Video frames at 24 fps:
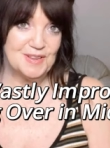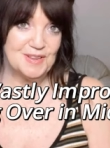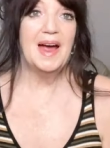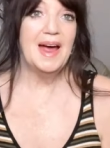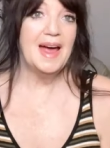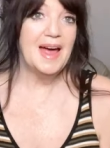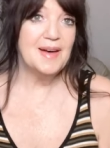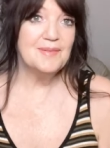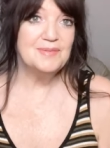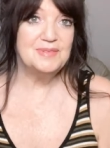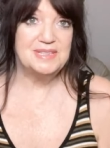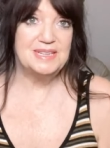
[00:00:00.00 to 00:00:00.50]
I
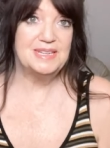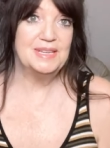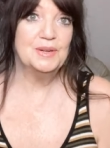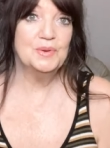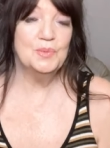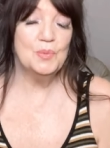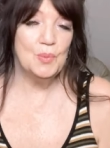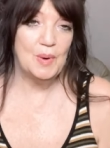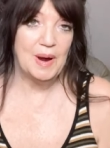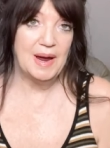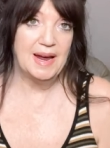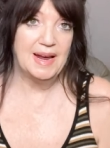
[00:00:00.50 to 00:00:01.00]
have
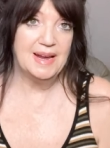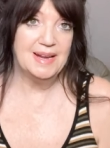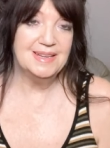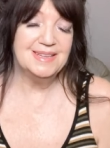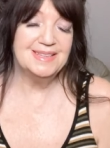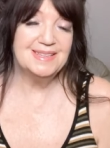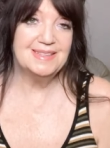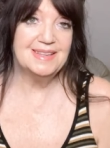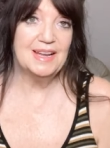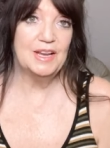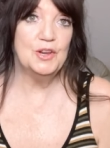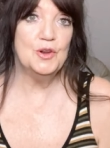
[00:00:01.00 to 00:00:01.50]
ten
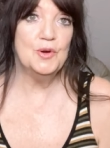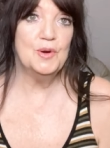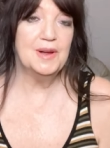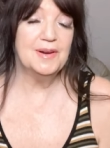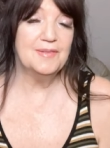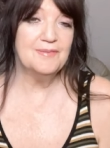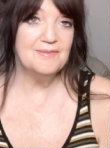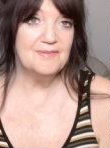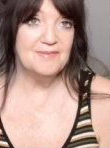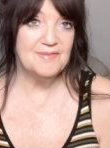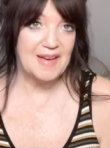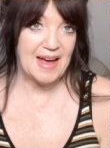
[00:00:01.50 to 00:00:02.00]
ways that you
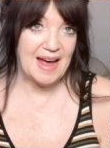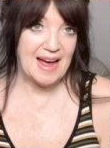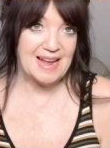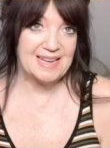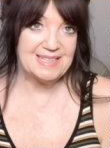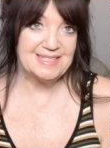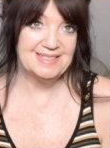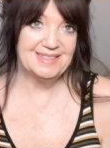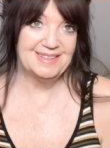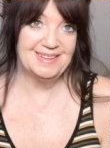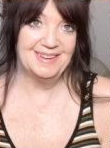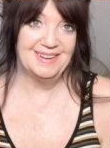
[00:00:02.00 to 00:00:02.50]
can
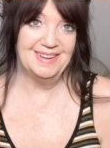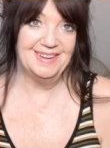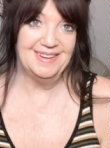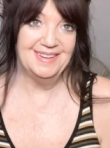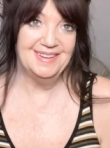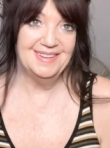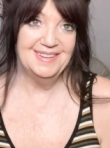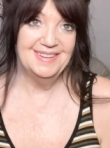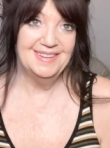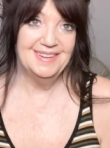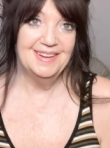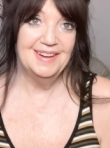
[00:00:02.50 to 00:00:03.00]
vastly
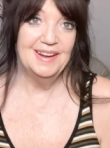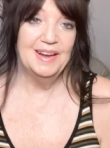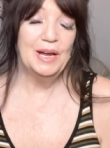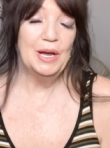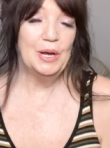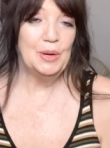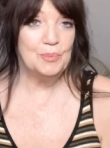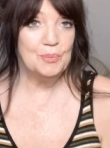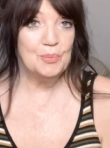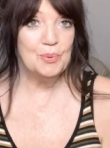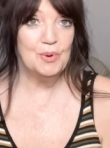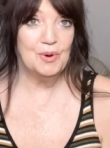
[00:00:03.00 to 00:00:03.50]

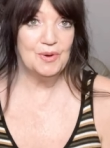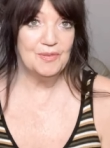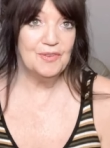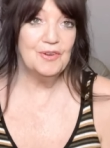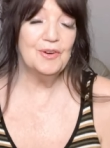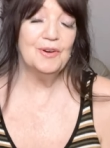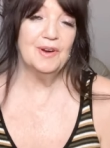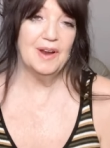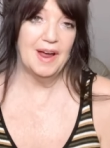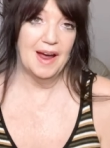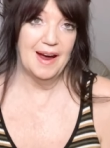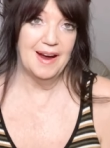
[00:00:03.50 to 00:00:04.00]
improve
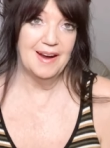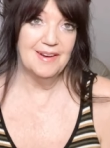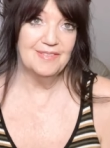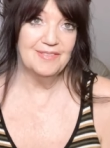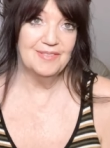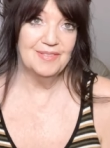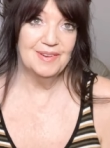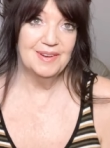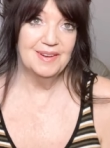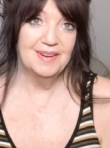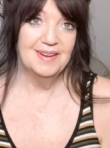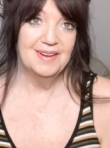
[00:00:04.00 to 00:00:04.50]
your life
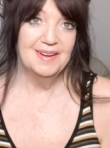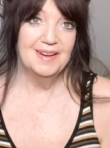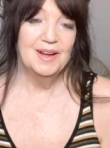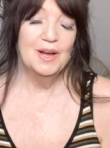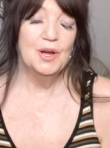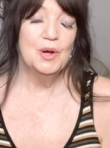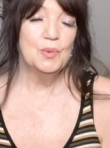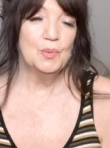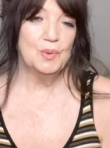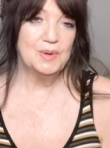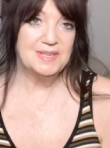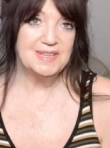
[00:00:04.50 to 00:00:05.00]

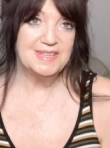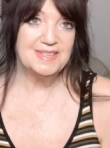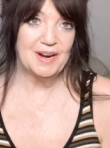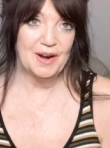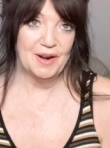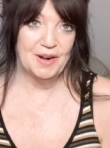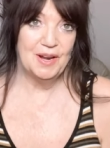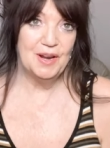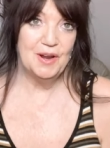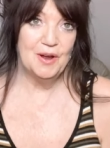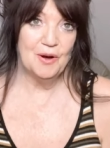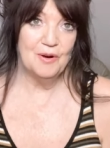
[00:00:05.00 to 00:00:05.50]
when
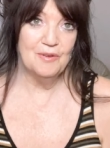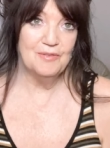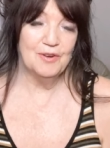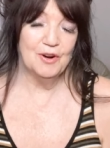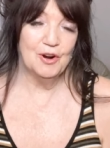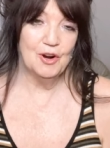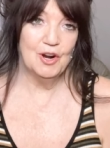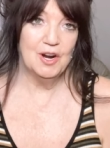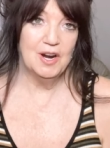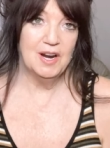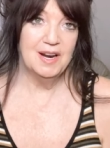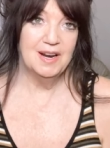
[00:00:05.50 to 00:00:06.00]
starting
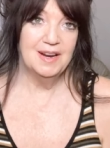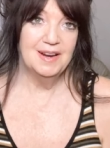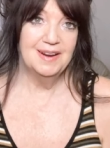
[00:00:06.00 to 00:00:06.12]
over,